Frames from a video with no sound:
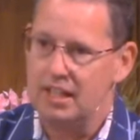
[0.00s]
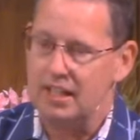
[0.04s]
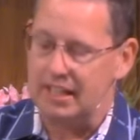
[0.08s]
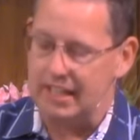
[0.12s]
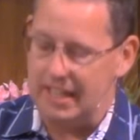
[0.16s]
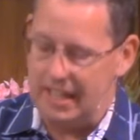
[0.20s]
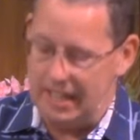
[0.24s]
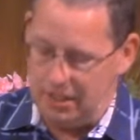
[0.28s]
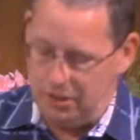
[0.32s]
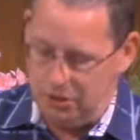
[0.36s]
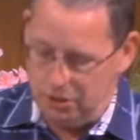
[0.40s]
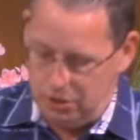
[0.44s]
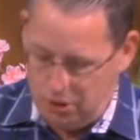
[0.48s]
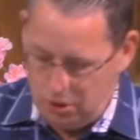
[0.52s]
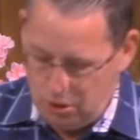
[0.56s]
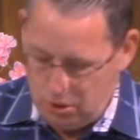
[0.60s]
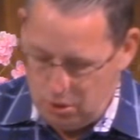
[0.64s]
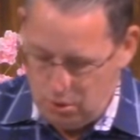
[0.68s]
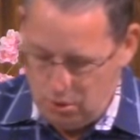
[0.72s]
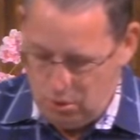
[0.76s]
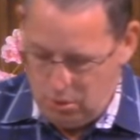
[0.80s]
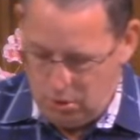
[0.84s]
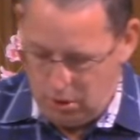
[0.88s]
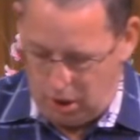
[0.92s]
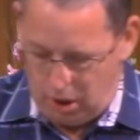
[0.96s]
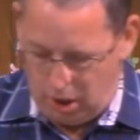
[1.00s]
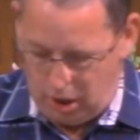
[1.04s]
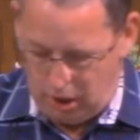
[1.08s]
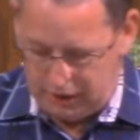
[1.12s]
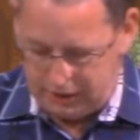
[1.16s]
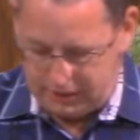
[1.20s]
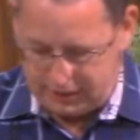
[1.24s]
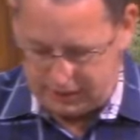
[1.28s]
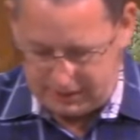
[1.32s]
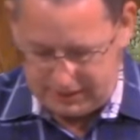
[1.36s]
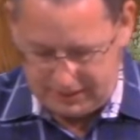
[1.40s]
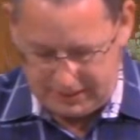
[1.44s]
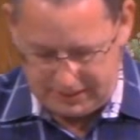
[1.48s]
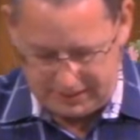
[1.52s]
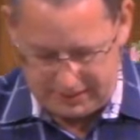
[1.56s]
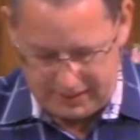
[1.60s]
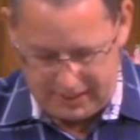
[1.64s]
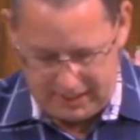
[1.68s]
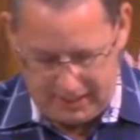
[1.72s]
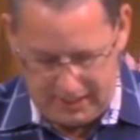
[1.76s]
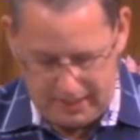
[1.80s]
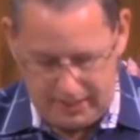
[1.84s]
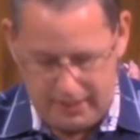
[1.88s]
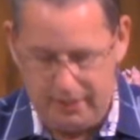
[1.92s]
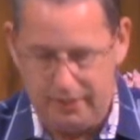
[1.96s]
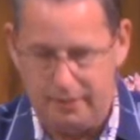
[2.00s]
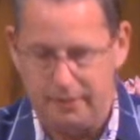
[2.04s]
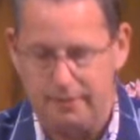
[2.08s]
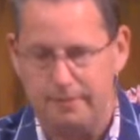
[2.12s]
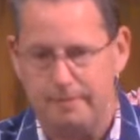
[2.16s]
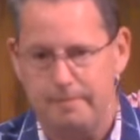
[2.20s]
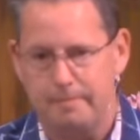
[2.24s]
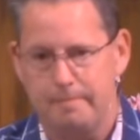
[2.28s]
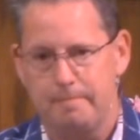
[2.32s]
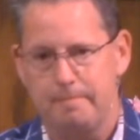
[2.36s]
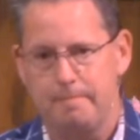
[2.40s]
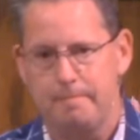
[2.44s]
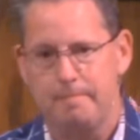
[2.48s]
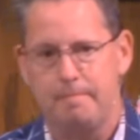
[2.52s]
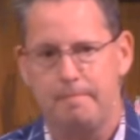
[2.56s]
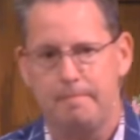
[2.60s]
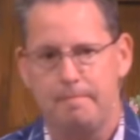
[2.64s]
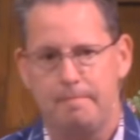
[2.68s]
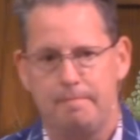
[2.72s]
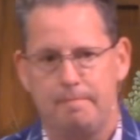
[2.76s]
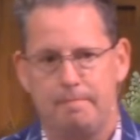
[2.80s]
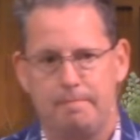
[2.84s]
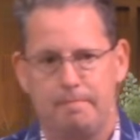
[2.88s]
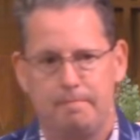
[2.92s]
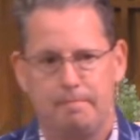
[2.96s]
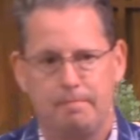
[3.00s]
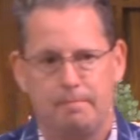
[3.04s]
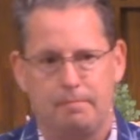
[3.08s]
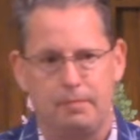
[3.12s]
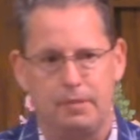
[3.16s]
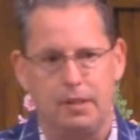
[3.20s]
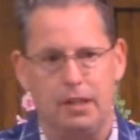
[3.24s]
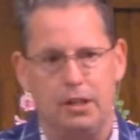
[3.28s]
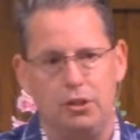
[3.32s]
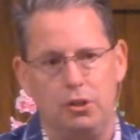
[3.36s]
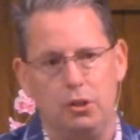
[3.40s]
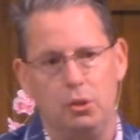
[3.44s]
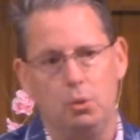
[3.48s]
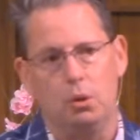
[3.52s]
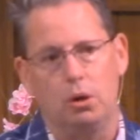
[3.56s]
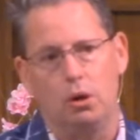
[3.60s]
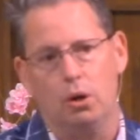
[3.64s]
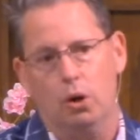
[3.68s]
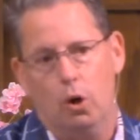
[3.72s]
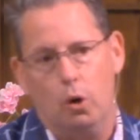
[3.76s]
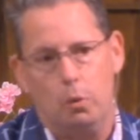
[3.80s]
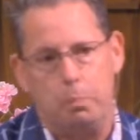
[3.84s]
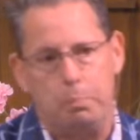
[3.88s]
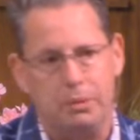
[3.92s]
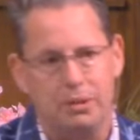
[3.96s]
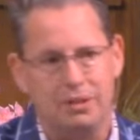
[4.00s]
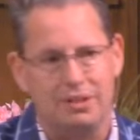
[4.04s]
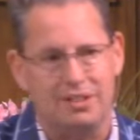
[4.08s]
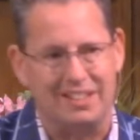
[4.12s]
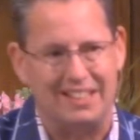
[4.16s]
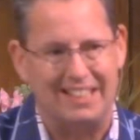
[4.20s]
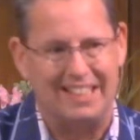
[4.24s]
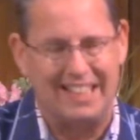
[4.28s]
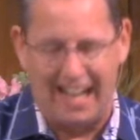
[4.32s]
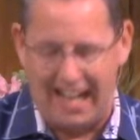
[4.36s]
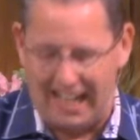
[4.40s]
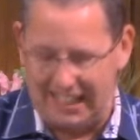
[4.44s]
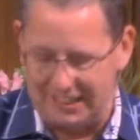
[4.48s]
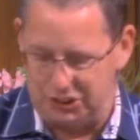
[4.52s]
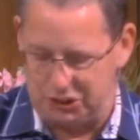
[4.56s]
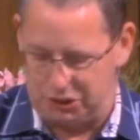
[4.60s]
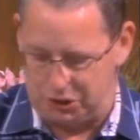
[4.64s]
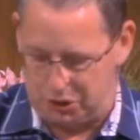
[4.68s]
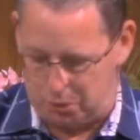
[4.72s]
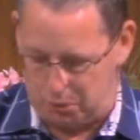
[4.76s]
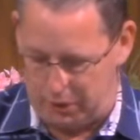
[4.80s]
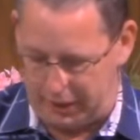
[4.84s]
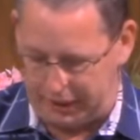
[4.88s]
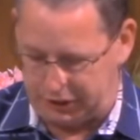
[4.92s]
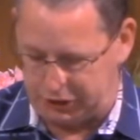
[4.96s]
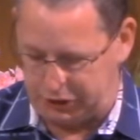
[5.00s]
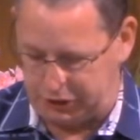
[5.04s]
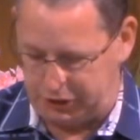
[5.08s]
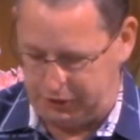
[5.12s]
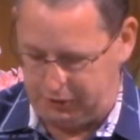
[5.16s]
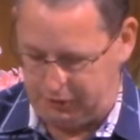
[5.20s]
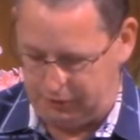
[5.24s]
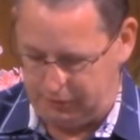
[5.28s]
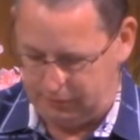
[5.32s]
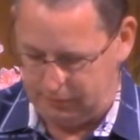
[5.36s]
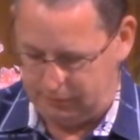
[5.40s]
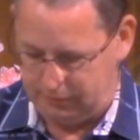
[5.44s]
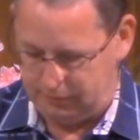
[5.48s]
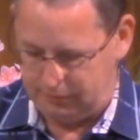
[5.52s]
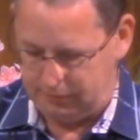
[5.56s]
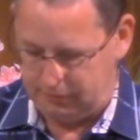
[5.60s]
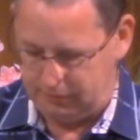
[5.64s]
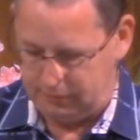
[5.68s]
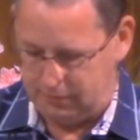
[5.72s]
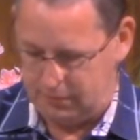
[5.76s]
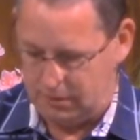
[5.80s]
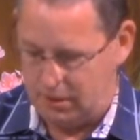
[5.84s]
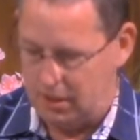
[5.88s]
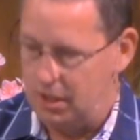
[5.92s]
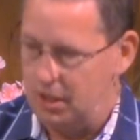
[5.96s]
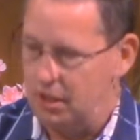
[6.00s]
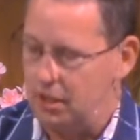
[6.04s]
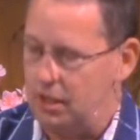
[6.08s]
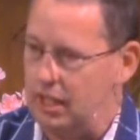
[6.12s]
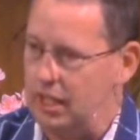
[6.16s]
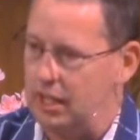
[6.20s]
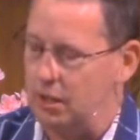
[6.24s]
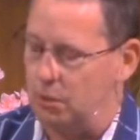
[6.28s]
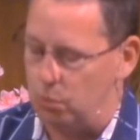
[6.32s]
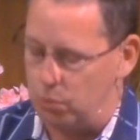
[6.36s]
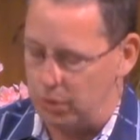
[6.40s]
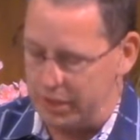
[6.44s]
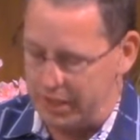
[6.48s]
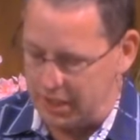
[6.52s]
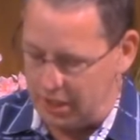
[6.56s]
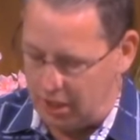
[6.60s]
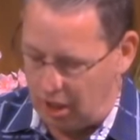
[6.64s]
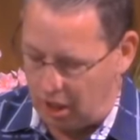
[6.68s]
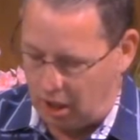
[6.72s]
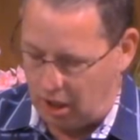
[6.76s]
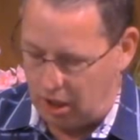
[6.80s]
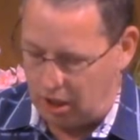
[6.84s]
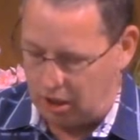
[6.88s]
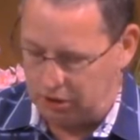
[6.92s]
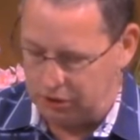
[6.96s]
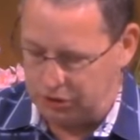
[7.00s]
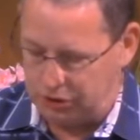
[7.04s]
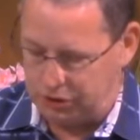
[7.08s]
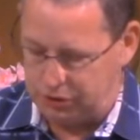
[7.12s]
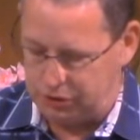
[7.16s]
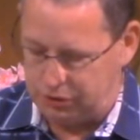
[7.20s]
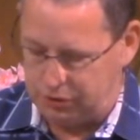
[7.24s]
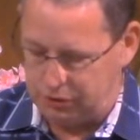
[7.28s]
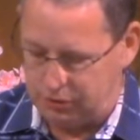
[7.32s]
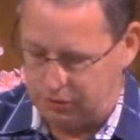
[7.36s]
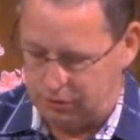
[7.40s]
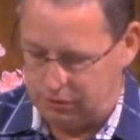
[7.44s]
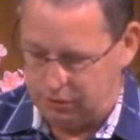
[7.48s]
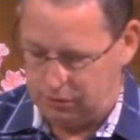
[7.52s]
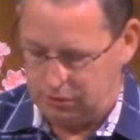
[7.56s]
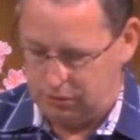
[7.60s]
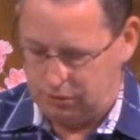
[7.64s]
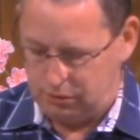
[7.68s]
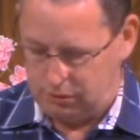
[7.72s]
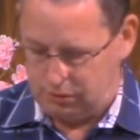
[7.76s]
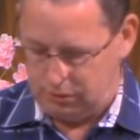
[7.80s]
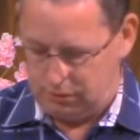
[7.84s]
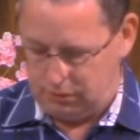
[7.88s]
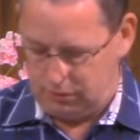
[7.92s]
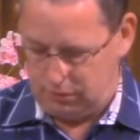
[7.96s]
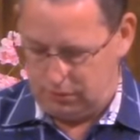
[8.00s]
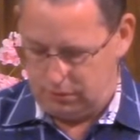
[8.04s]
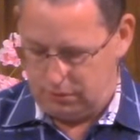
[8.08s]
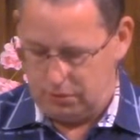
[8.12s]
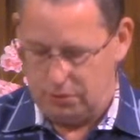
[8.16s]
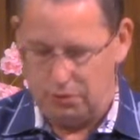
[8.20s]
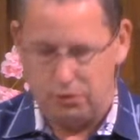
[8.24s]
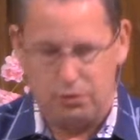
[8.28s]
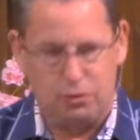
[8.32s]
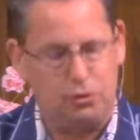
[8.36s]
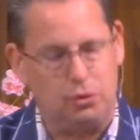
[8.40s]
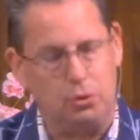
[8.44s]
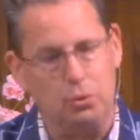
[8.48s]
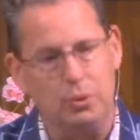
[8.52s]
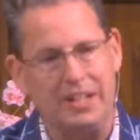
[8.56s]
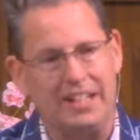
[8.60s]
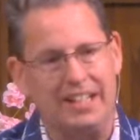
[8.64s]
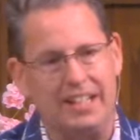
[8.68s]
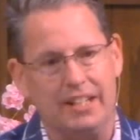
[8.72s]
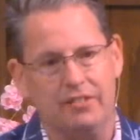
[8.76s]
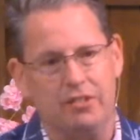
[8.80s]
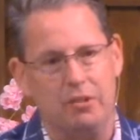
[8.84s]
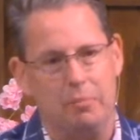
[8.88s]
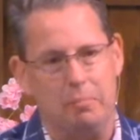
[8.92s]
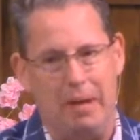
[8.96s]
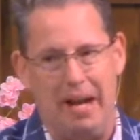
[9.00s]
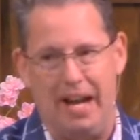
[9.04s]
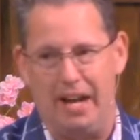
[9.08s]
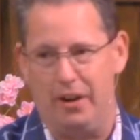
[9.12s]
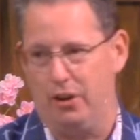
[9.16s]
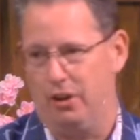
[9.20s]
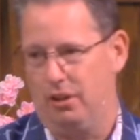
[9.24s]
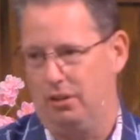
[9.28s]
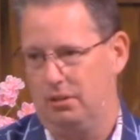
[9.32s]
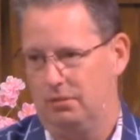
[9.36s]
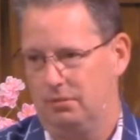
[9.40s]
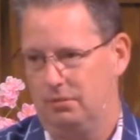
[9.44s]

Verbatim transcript: Can you honestly say that you are open to God's direction? in regards to a given matter?